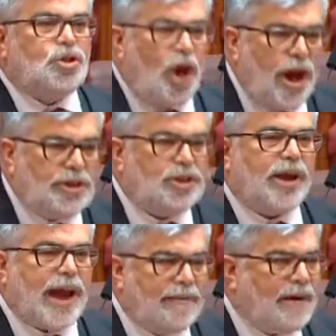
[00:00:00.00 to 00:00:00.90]
trying to
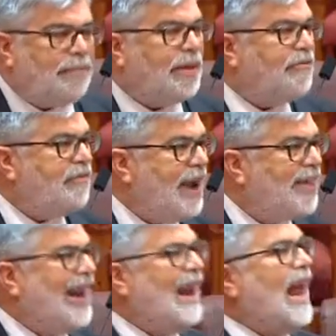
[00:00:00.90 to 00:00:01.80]
cover up the
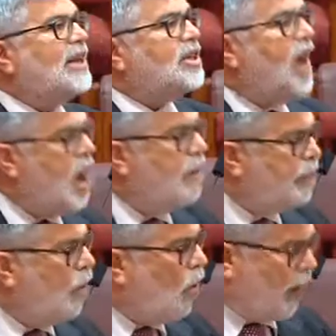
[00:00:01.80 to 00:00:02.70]
fact that it has no
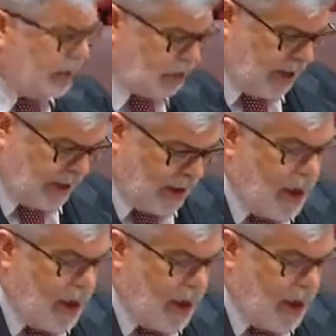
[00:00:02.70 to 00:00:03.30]
broad agenda.